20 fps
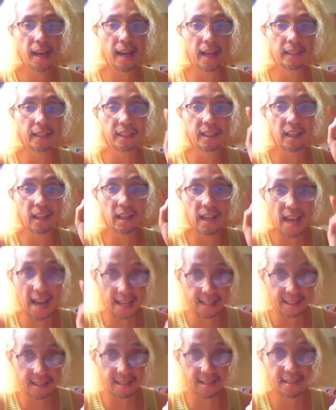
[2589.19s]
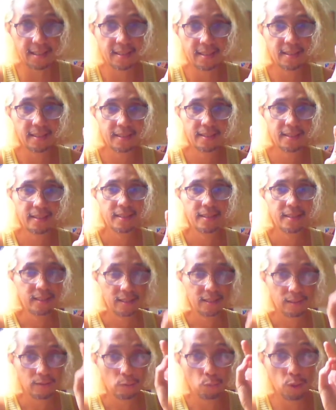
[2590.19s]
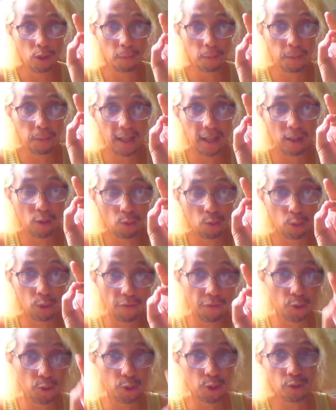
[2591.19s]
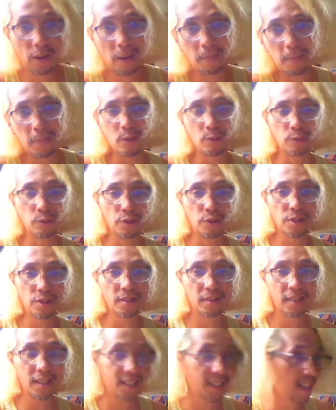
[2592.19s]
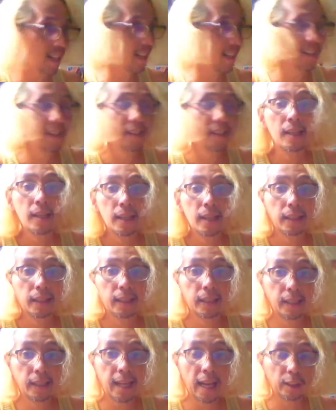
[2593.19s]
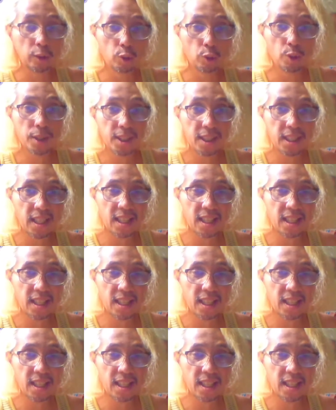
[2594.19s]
and the last will play a role in future episodes. Kasi nandun na